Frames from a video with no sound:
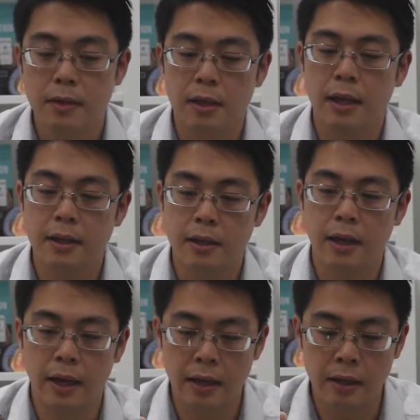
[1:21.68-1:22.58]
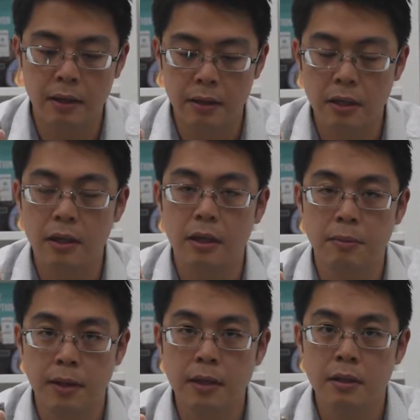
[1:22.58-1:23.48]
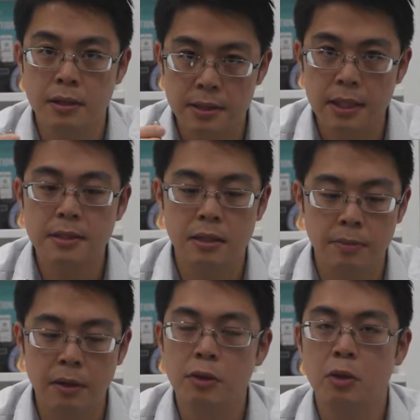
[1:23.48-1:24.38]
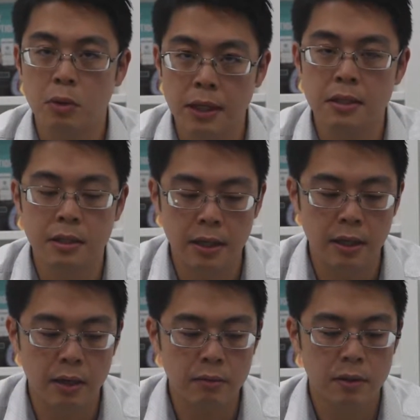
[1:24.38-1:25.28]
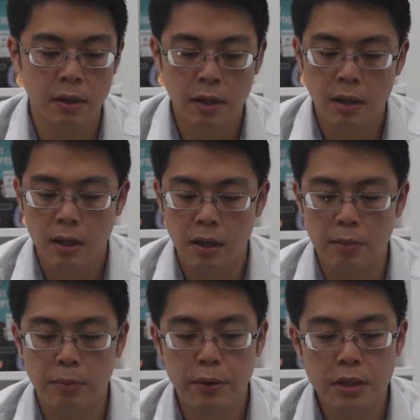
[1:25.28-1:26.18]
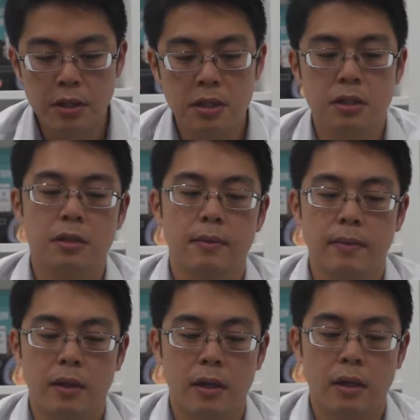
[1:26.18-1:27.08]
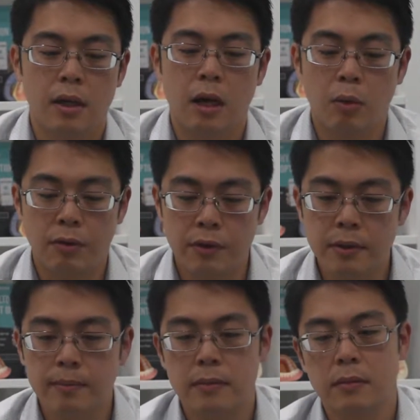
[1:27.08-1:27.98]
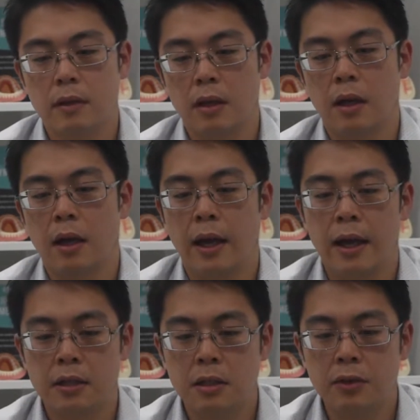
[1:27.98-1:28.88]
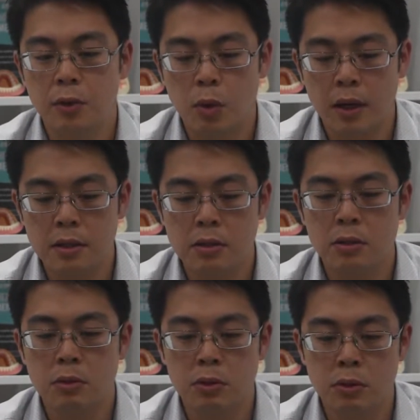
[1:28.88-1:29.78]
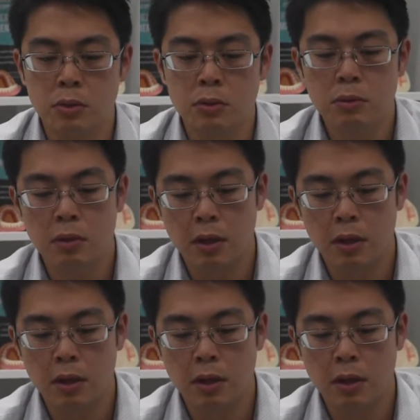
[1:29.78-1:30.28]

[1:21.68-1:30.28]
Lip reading: like a implant. It stays in the mouth, you don't actually take it out. A bridge, however, actually requires you to